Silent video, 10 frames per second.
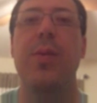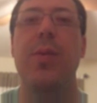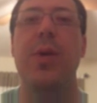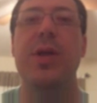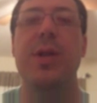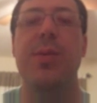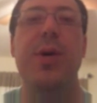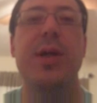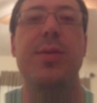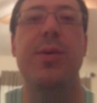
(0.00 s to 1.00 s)
One's a
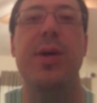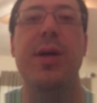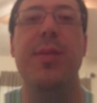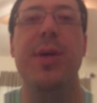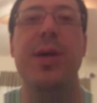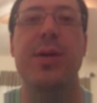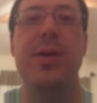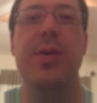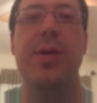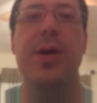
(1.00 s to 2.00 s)
principal at a middle
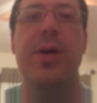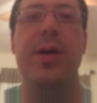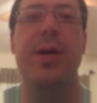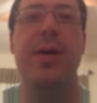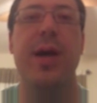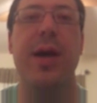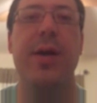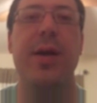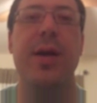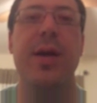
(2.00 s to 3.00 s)
school in Lauderdale
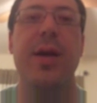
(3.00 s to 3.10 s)
County.